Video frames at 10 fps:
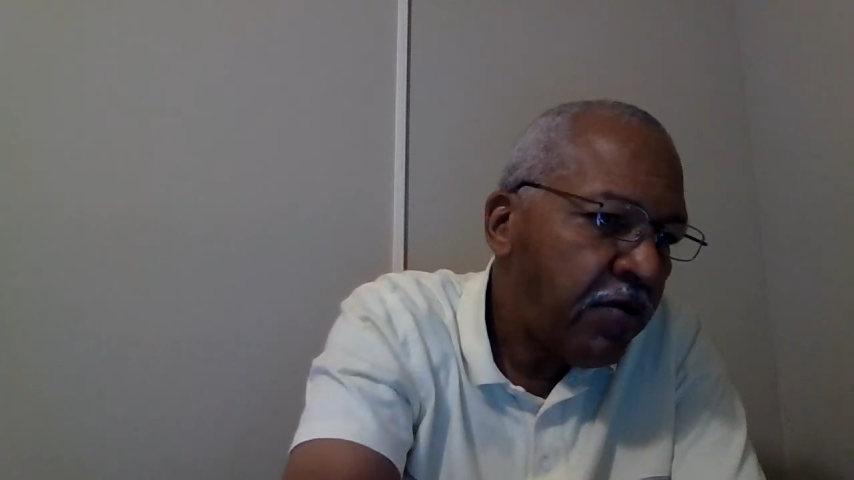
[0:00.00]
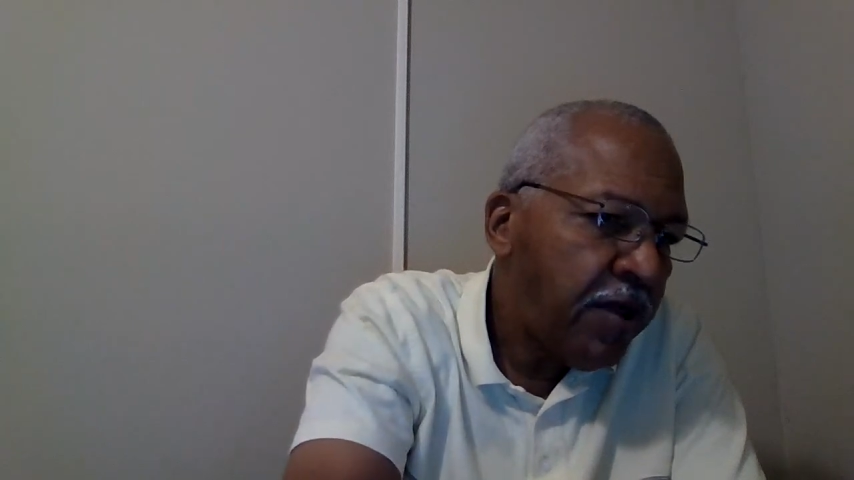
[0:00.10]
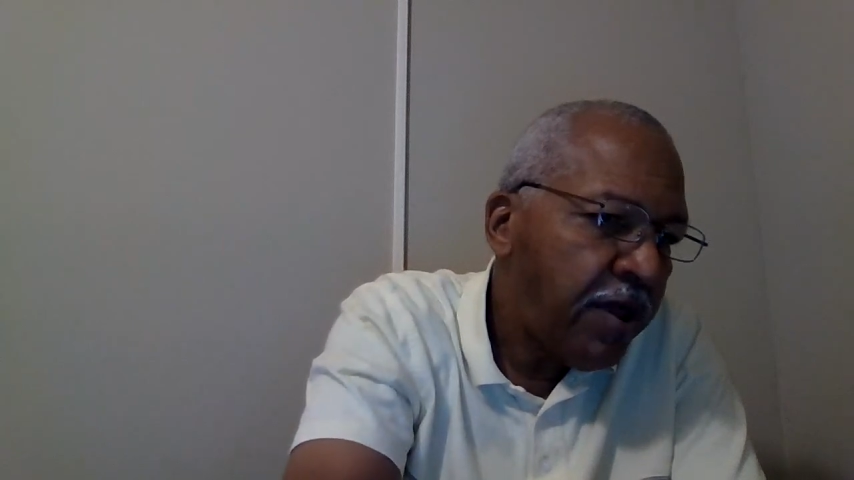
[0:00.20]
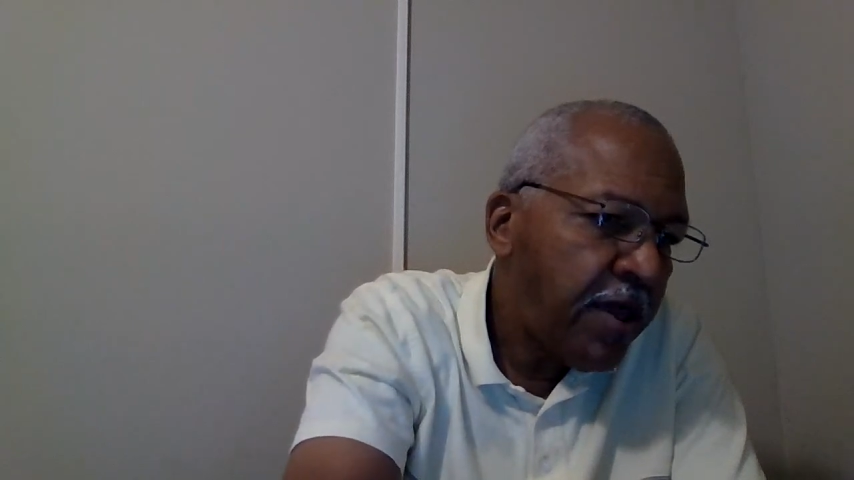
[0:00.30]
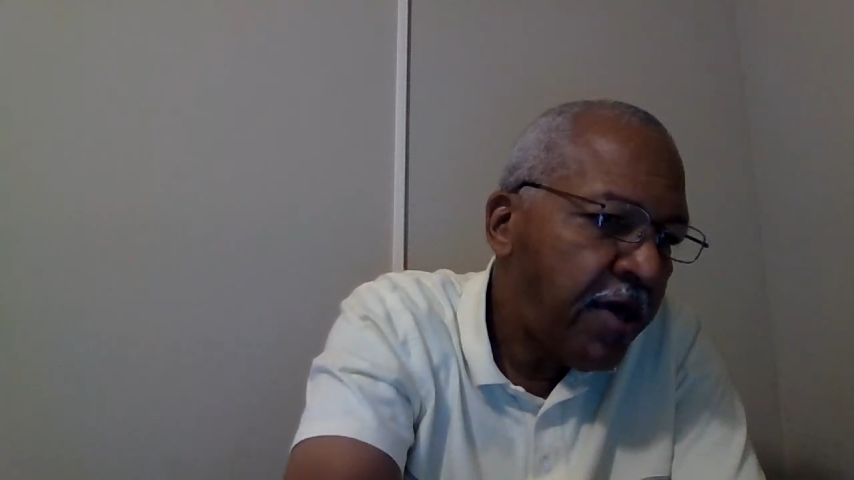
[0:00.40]

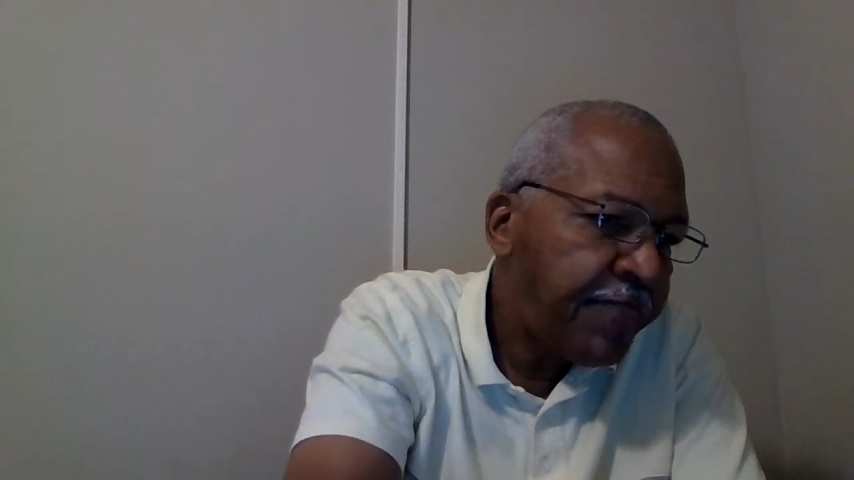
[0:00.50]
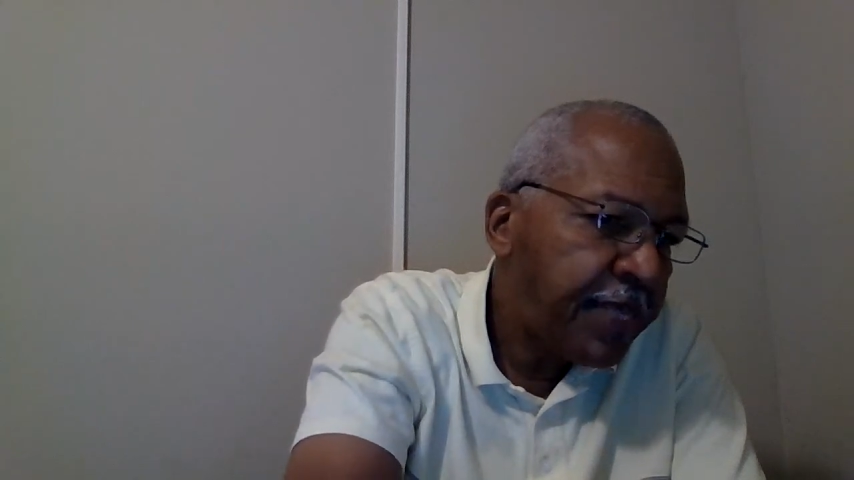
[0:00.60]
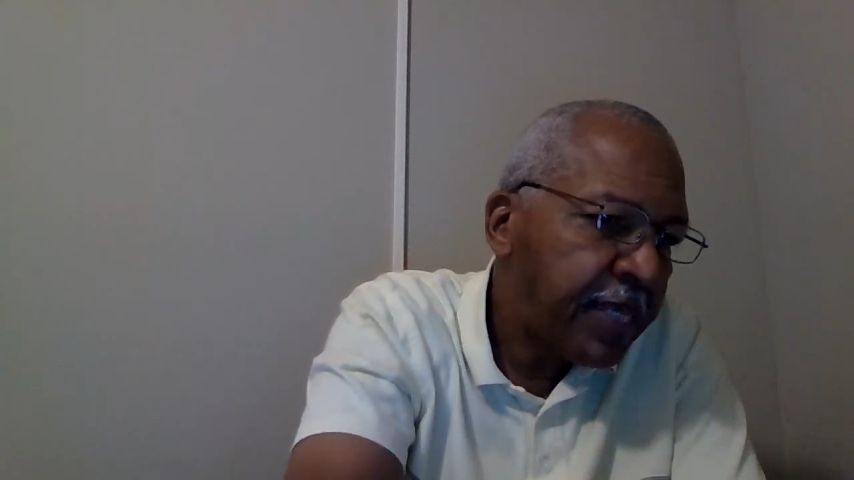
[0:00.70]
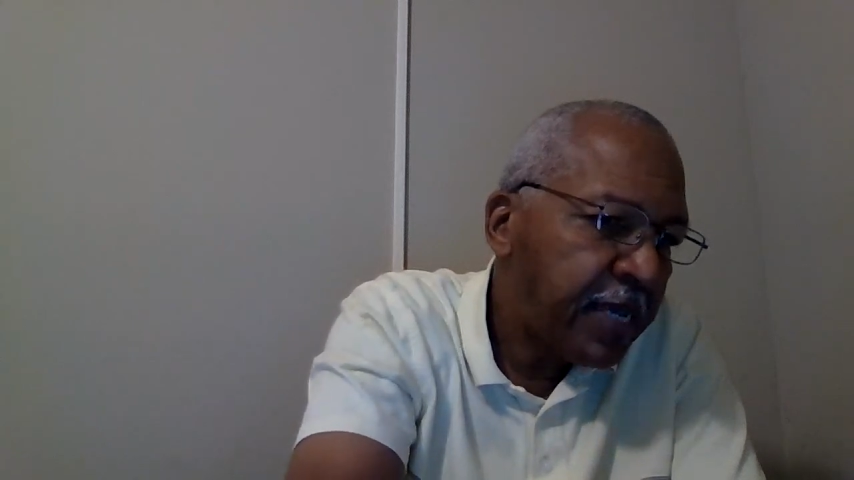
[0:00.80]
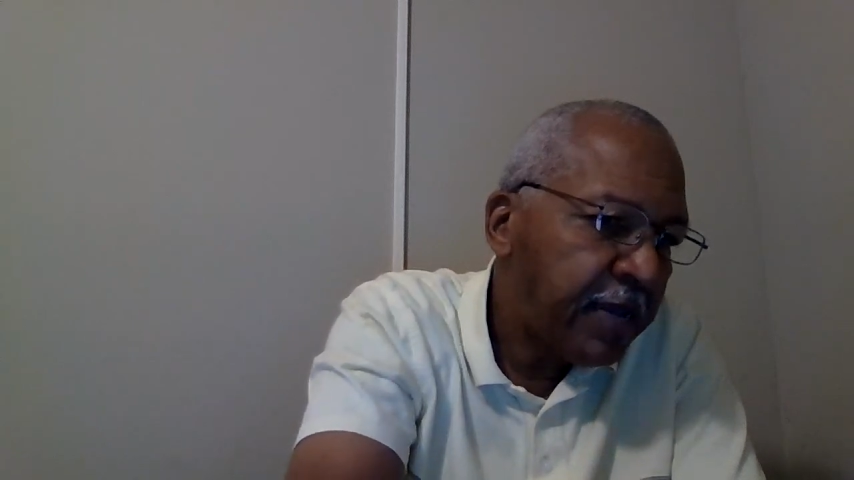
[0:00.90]

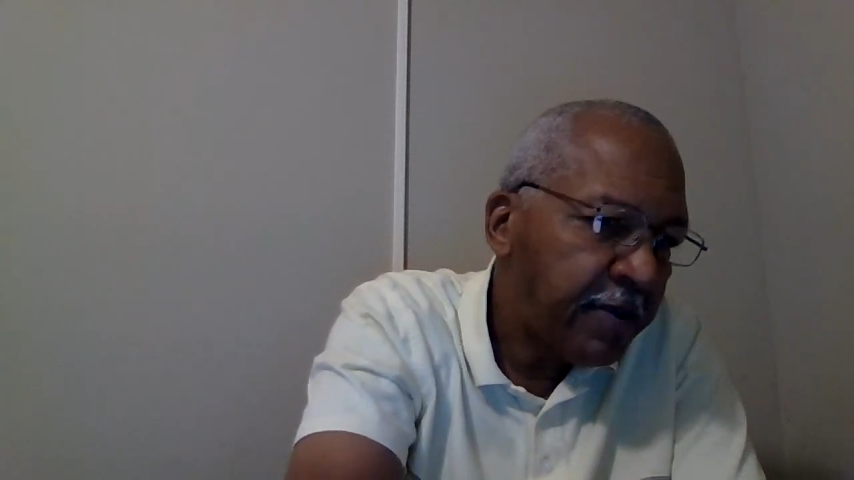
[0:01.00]
nothing.